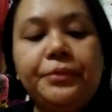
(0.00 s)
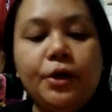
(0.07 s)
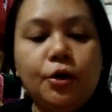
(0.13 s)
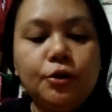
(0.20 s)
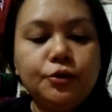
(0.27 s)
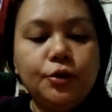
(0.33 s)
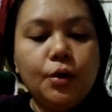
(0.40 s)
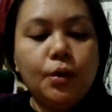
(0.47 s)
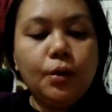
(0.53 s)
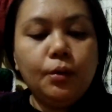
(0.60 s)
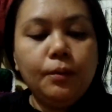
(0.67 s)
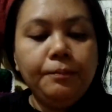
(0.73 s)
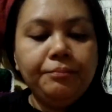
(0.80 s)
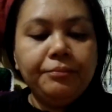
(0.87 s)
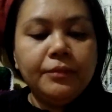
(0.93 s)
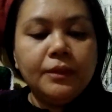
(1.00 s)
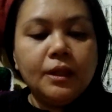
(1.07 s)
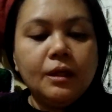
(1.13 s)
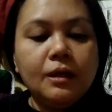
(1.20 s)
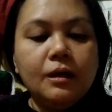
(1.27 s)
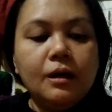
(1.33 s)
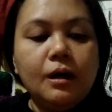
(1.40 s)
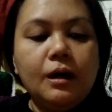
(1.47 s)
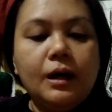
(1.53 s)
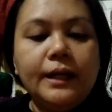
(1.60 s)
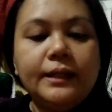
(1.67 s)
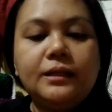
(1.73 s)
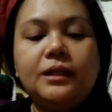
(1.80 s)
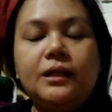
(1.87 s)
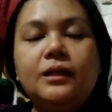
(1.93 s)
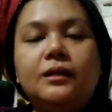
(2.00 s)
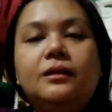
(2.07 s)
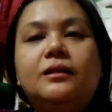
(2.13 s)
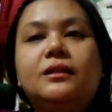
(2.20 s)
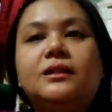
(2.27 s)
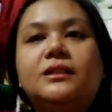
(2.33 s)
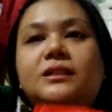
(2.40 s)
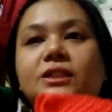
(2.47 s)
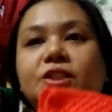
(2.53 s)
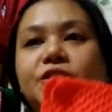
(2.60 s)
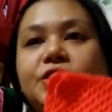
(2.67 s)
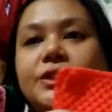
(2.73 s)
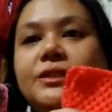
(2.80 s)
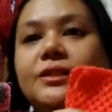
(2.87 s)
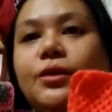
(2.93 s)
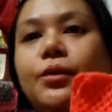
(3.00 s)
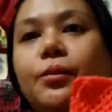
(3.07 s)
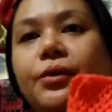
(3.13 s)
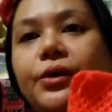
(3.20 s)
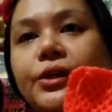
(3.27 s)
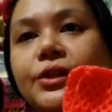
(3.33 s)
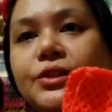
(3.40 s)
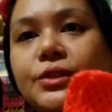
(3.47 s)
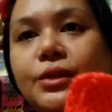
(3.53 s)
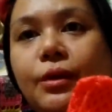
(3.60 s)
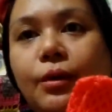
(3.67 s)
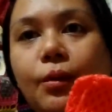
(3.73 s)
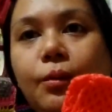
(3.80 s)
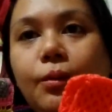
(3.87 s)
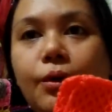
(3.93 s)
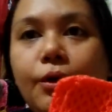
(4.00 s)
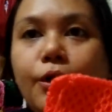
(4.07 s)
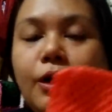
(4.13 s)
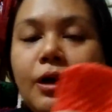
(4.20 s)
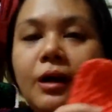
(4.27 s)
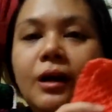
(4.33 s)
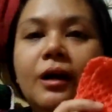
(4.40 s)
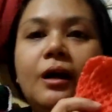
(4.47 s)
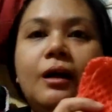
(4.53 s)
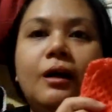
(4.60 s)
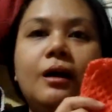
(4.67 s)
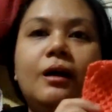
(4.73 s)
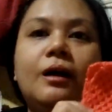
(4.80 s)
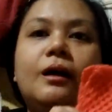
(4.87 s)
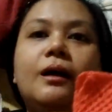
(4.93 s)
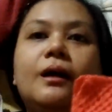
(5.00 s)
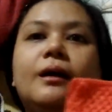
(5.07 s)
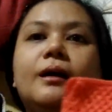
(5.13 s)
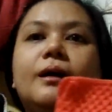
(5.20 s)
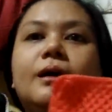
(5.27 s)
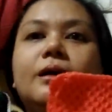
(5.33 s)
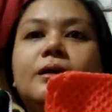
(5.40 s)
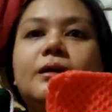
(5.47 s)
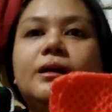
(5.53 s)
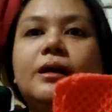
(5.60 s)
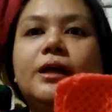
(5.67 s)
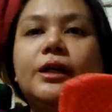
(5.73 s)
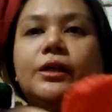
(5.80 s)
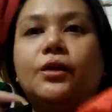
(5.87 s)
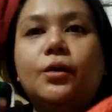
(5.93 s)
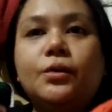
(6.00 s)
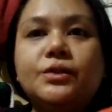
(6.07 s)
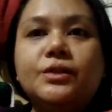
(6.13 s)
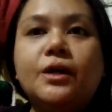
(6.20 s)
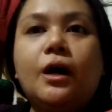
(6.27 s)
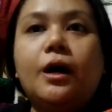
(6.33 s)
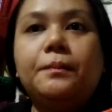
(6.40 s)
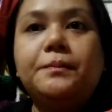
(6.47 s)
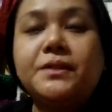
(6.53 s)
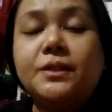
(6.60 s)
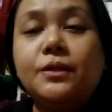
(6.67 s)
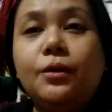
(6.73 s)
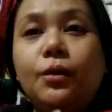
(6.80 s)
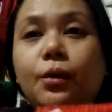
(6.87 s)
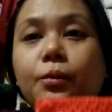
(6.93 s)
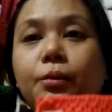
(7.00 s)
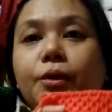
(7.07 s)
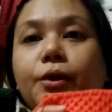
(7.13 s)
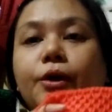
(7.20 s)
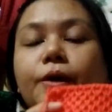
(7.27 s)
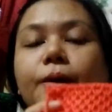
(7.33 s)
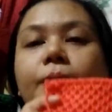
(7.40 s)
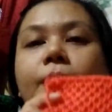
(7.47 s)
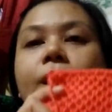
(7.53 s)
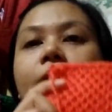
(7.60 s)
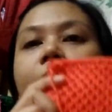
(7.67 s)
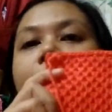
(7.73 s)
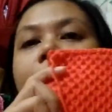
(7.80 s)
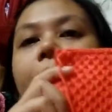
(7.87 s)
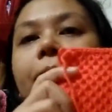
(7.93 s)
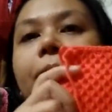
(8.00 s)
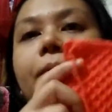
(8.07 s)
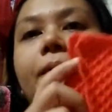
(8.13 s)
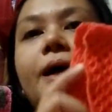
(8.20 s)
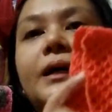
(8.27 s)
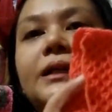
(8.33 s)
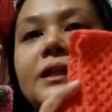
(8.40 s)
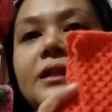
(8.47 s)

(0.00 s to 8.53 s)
Although I think the stitches are worked slower, it goes up slower, but